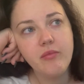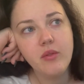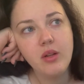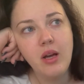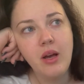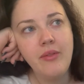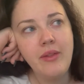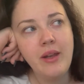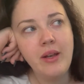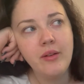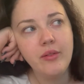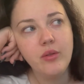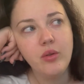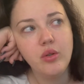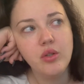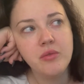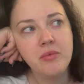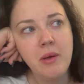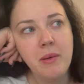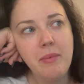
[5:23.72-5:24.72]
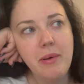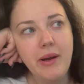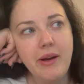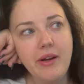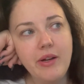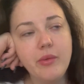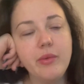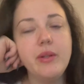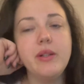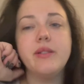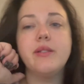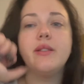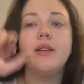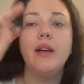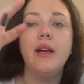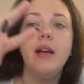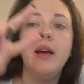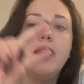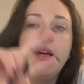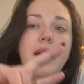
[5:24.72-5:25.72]
And then, of course, my period was
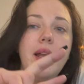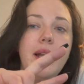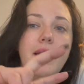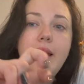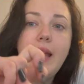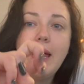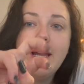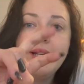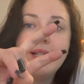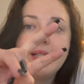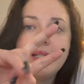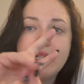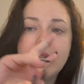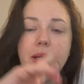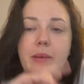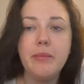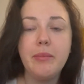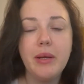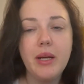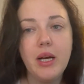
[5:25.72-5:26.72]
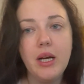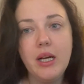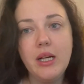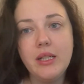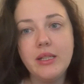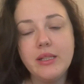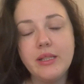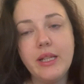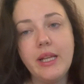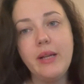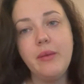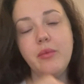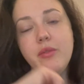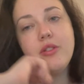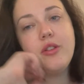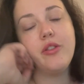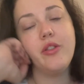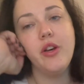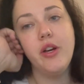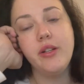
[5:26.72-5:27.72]
late because it was
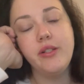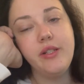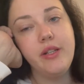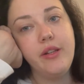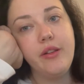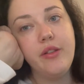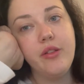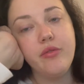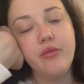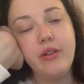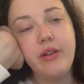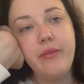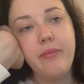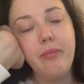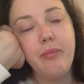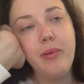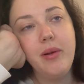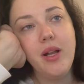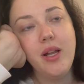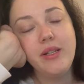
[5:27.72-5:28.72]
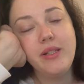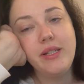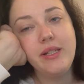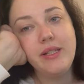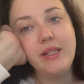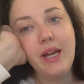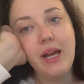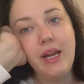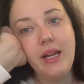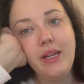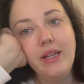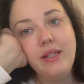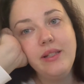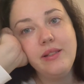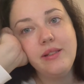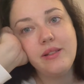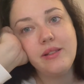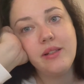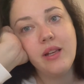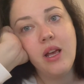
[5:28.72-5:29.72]
33 bloody
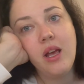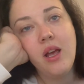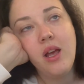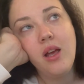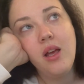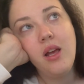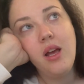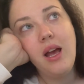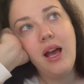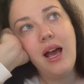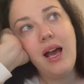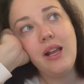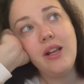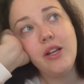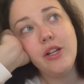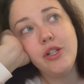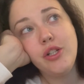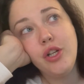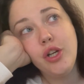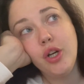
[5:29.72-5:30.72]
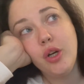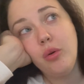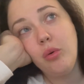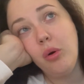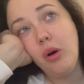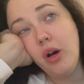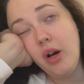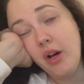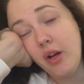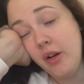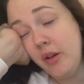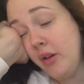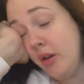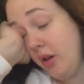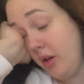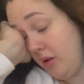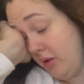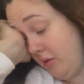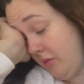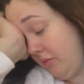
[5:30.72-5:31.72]
days. And I took
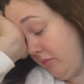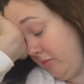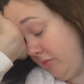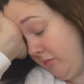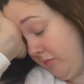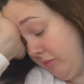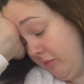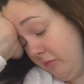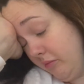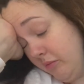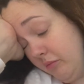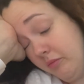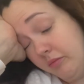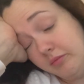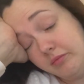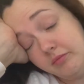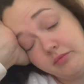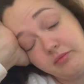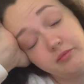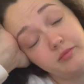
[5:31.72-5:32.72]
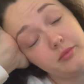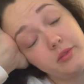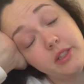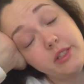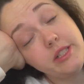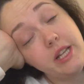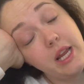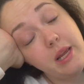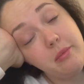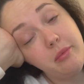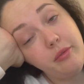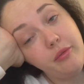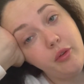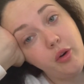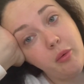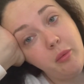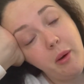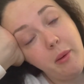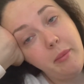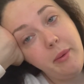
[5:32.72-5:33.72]
one the day
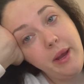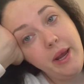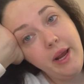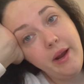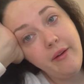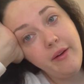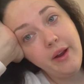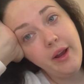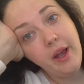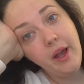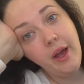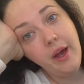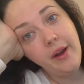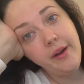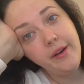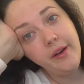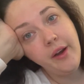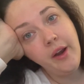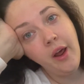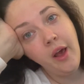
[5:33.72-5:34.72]
before my period.